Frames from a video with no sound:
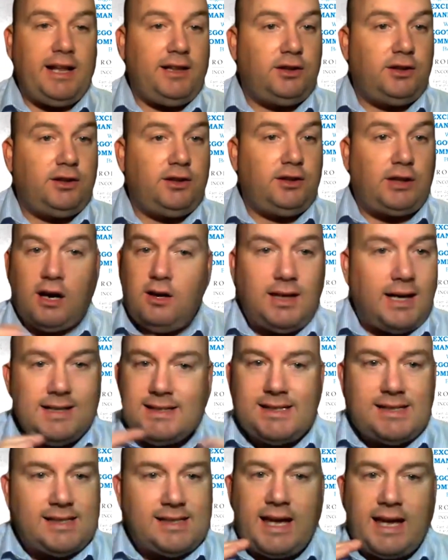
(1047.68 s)
Don't
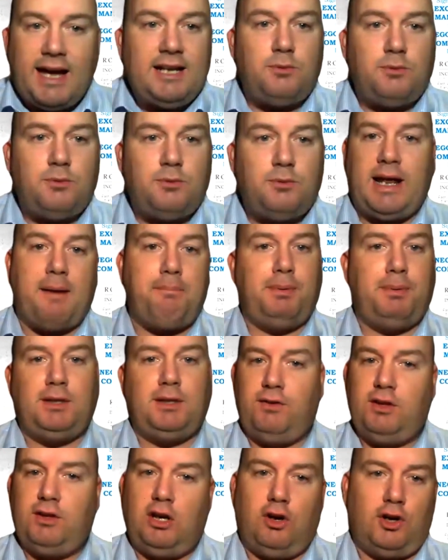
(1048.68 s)
understand what happened
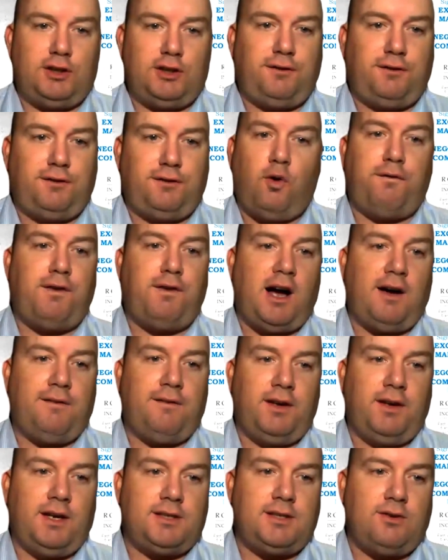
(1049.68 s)
over the last 4 or 5
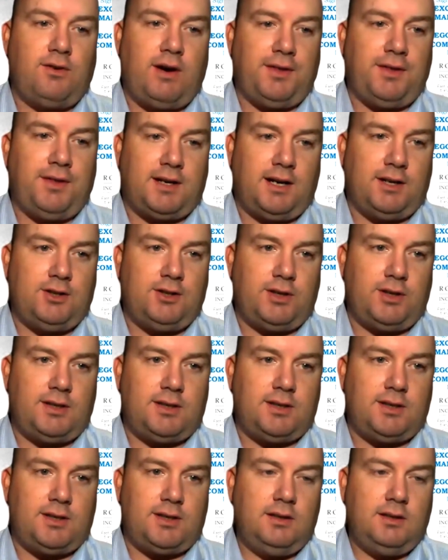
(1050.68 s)
years around the
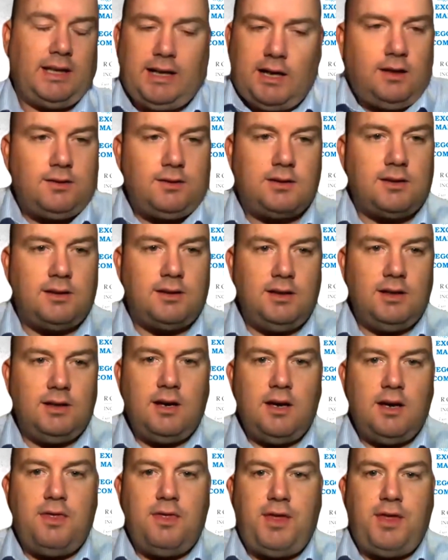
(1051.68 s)
countries. They don't.
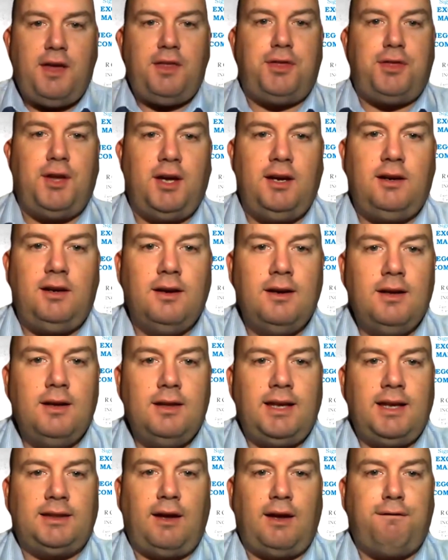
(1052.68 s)
They think
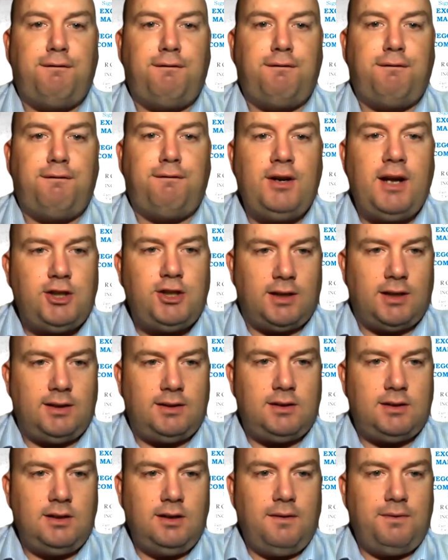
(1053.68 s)
that they found an
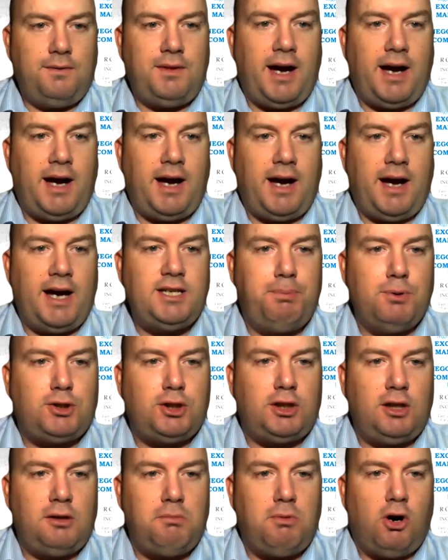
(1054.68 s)
agent, the agent puts
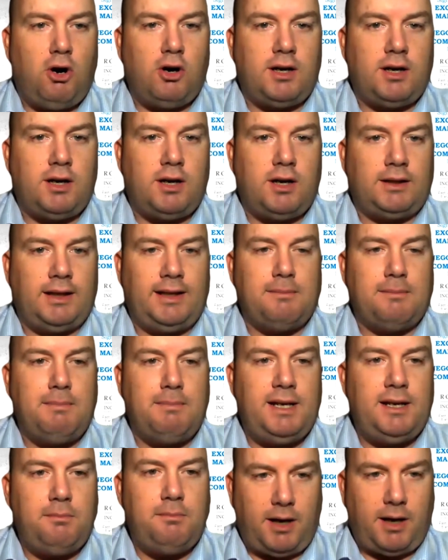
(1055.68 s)
it in the market and there's 1
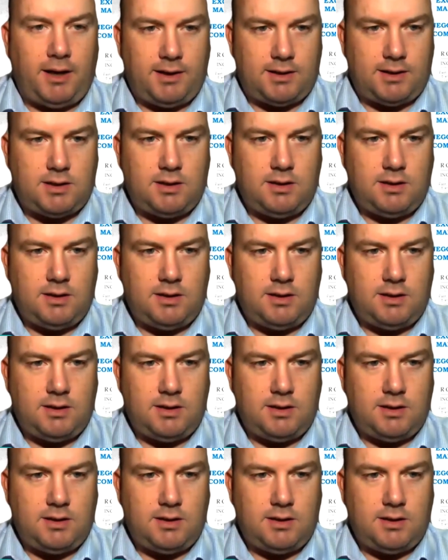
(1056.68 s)
million buyers.